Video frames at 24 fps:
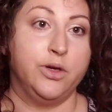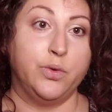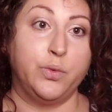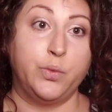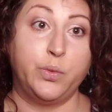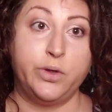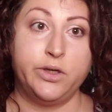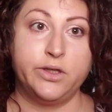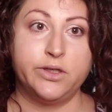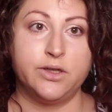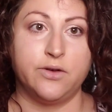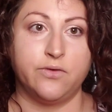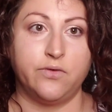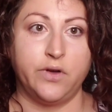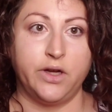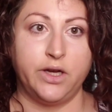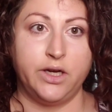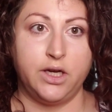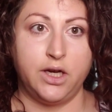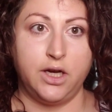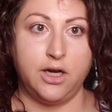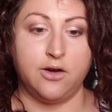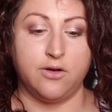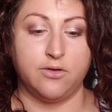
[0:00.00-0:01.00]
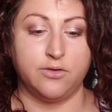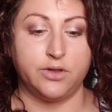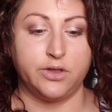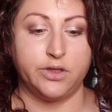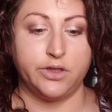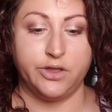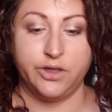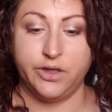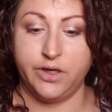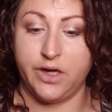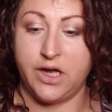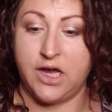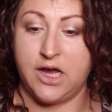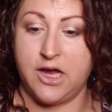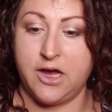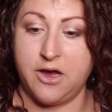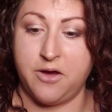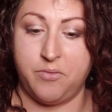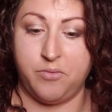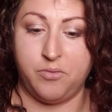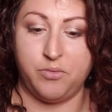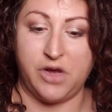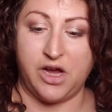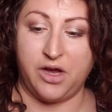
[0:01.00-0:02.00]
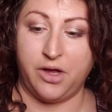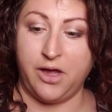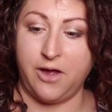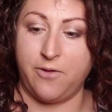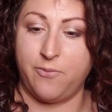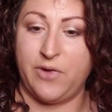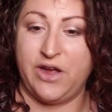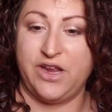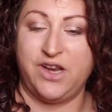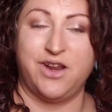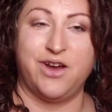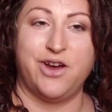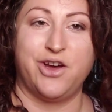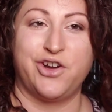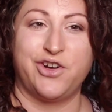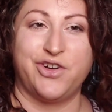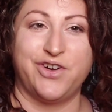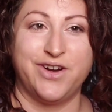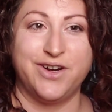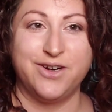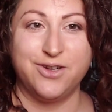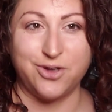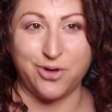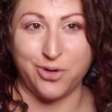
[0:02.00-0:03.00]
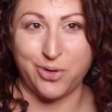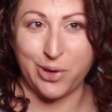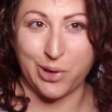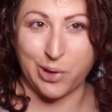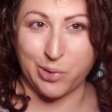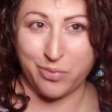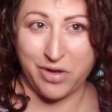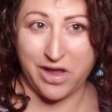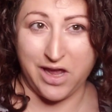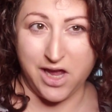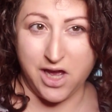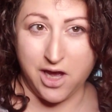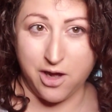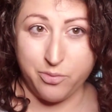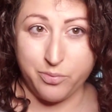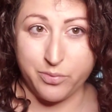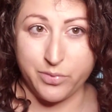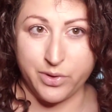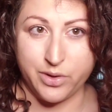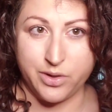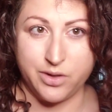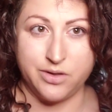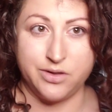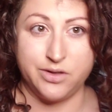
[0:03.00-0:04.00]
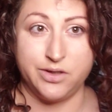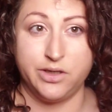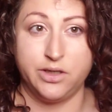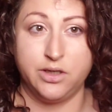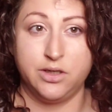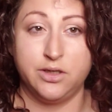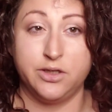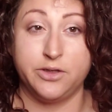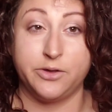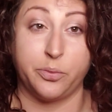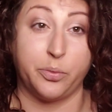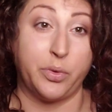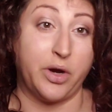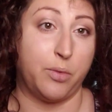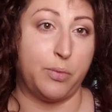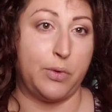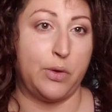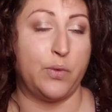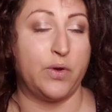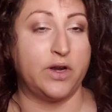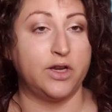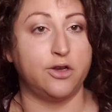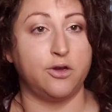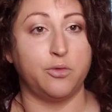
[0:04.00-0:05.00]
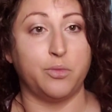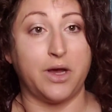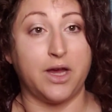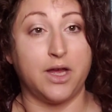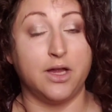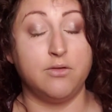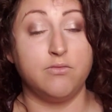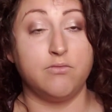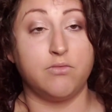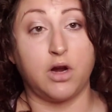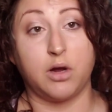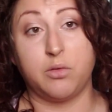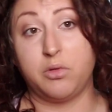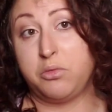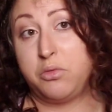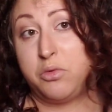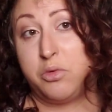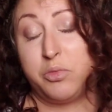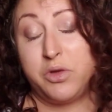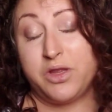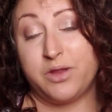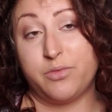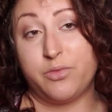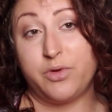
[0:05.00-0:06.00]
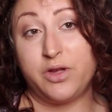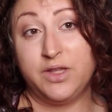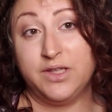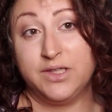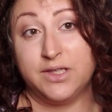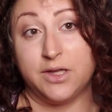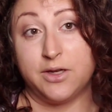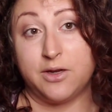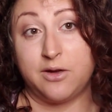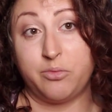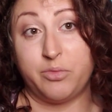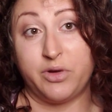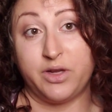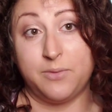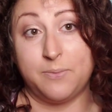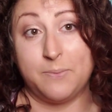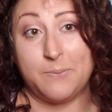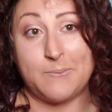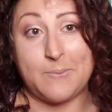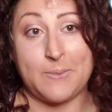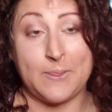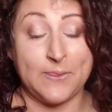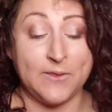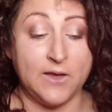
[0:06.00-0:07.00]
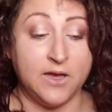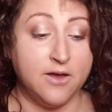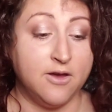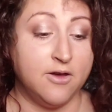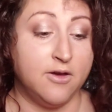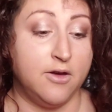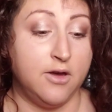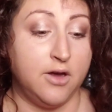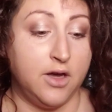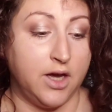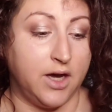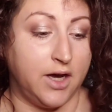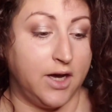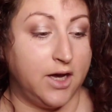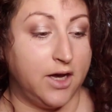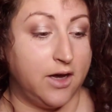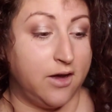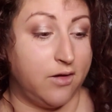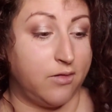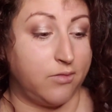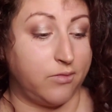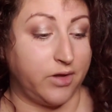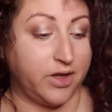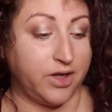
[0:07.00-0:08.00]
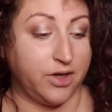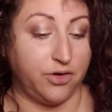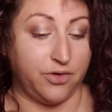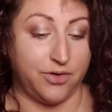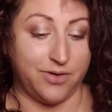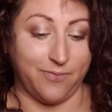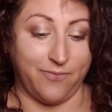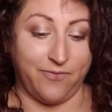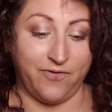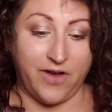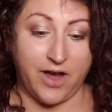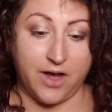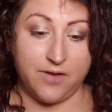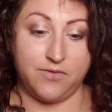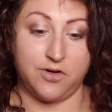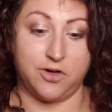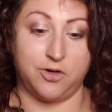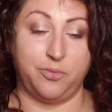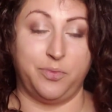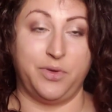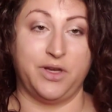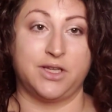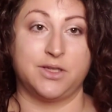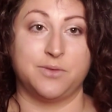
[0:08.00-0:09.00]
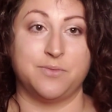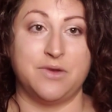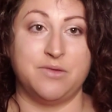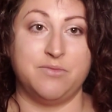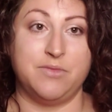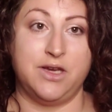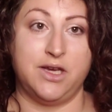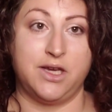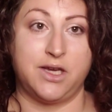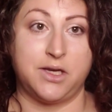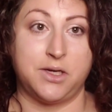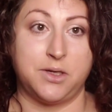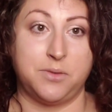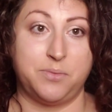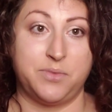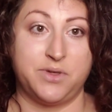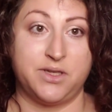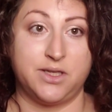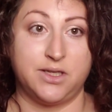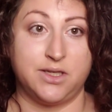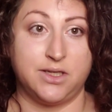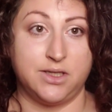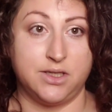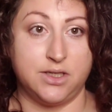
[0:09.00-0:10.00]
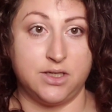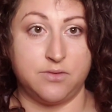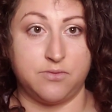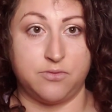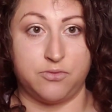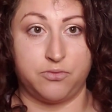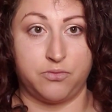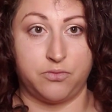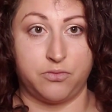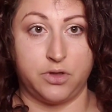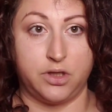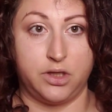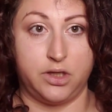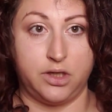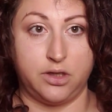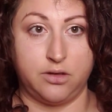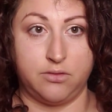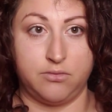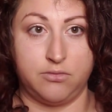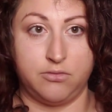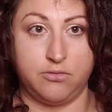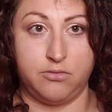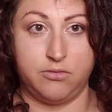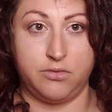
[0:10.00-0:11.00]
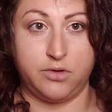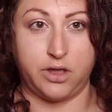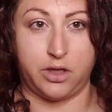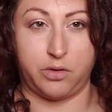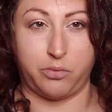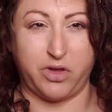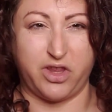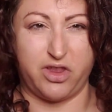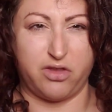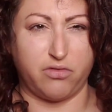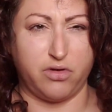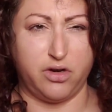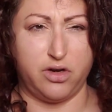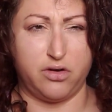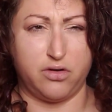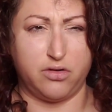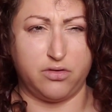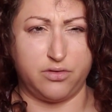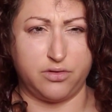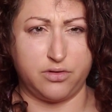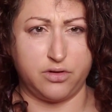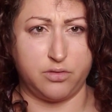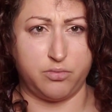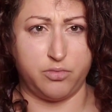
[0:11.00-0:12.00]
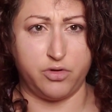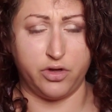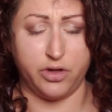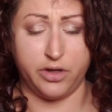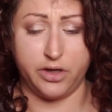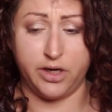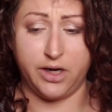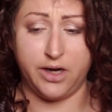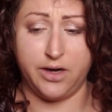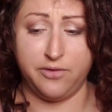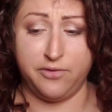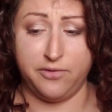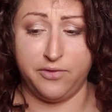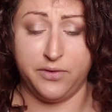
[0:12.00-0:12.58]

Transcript: We shall find out. I'll have my daughter on. I'll do her makeup. She'll probably want to do mine. Probably won't be the best look, but we can do some 5-year-old picks my makeups. I don't really think my 3-year-old could pull it off.